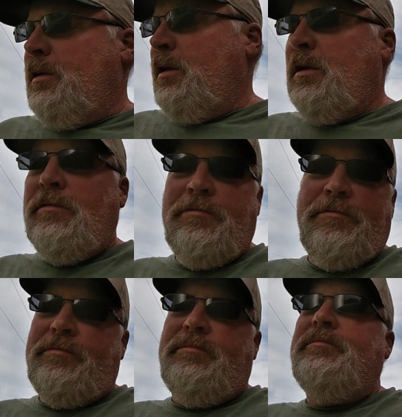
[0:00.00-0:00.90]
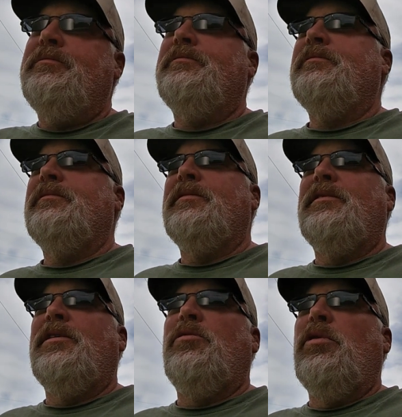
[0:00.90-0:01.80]
And if
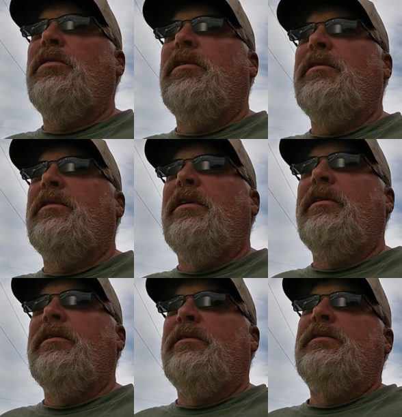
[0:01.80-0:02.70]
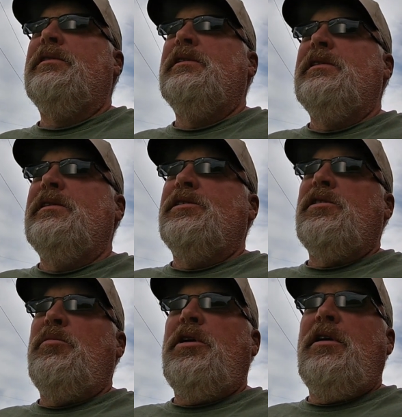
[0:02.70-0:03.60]
they're worth it, then
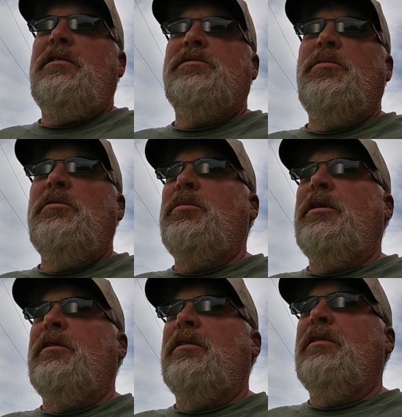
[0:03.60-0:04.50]
somebody else might be